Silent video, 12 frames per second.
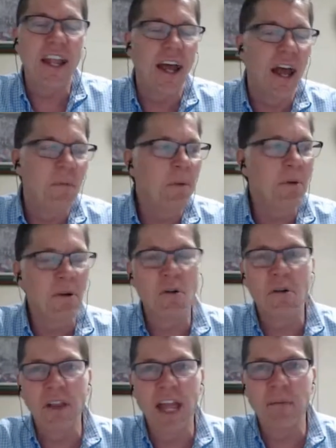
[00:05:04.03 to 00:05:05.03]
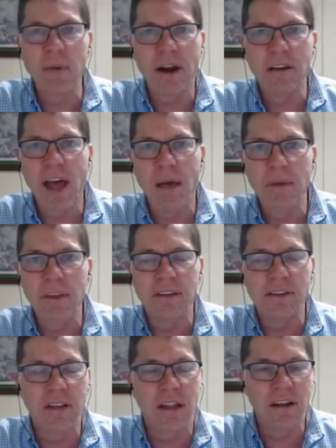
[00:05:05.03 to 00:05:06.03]
I remember Laurel Langmeyer taught me
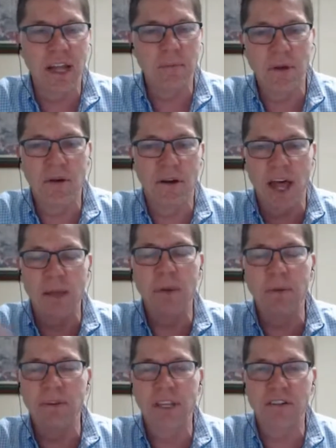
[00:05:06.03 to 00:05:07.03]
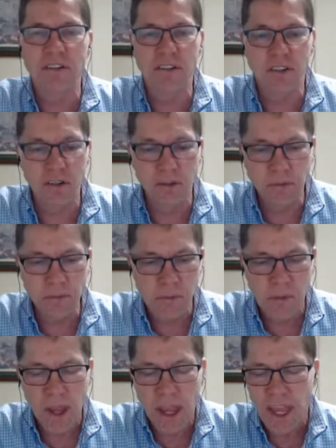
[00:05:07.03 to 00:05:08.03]
this a long time ago, and a lot of people teach this too,
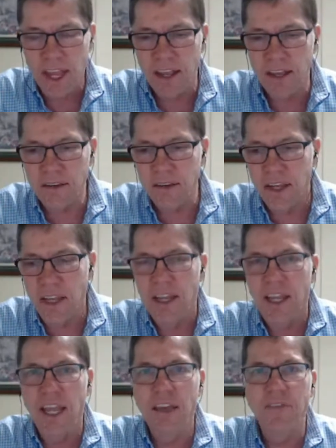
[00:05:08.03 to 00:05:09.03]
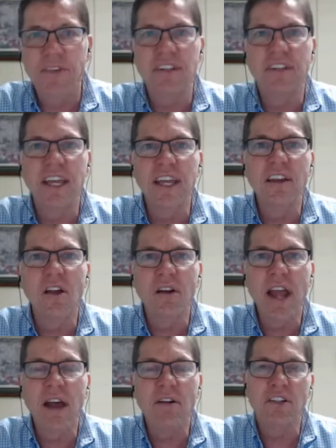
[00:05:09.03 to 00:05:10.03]
is if it's a $10
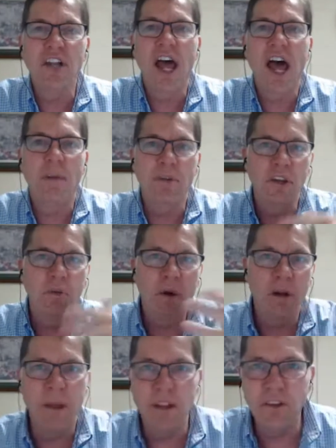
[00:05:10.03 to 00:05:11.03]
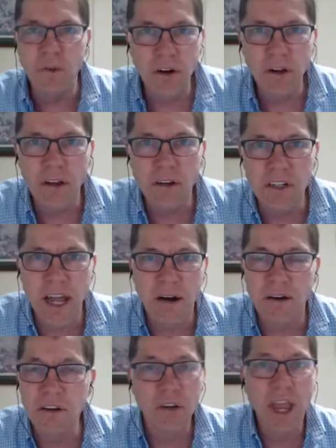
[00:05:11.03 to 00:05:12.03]
an hour job and you want to make $200 an
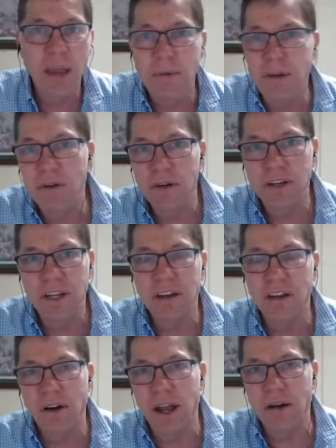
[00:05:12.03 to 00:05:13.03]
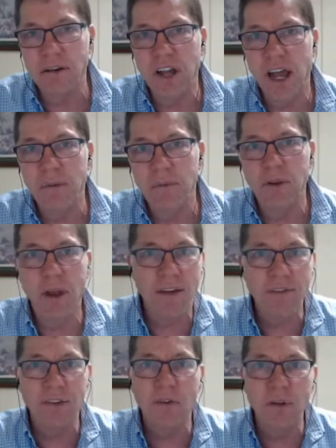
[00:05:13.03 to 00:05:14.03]
hour, you can't be doing a $10 an hour job. You
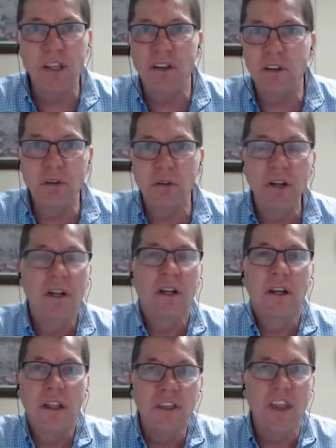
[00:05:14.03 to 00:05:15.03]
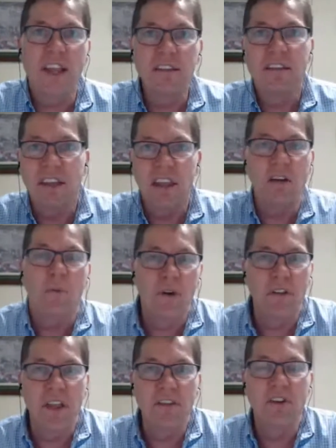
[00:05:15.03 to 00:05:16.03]
have to only do things that are
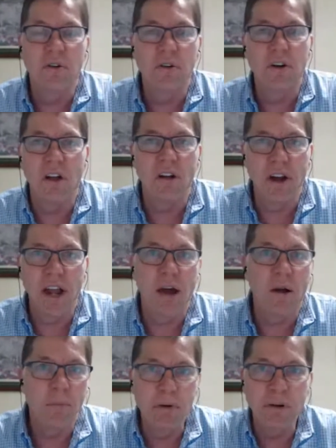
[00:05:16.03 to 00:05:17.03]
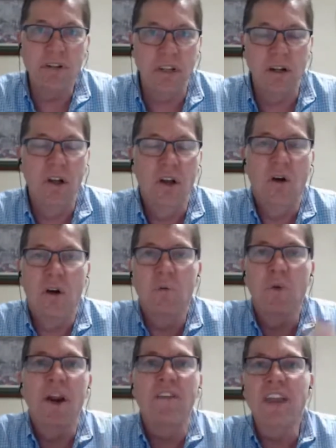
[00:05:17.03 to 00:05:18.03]
worthy of a $200 an hour person, or
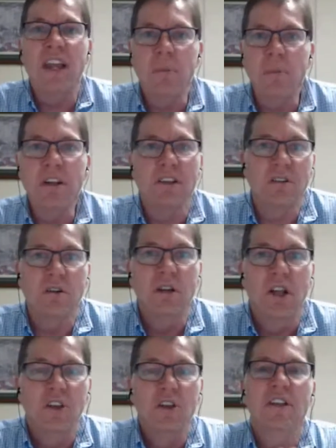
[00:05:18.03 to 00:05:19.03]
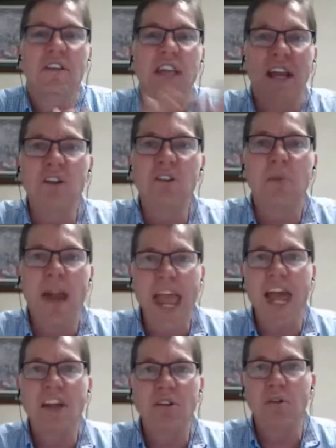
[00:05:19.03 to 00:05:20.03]
whatever that number is. So you can say, here's my
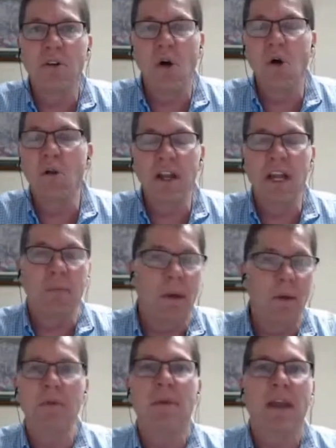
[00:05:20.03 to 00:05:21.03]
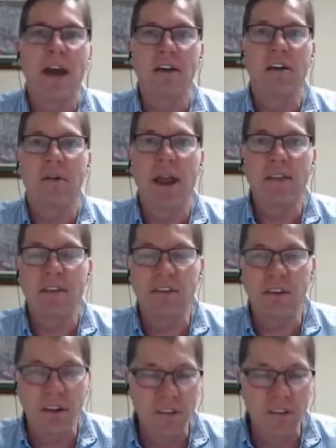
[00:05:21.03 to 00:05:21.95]
annual goal income. I want to make 100 grand this year.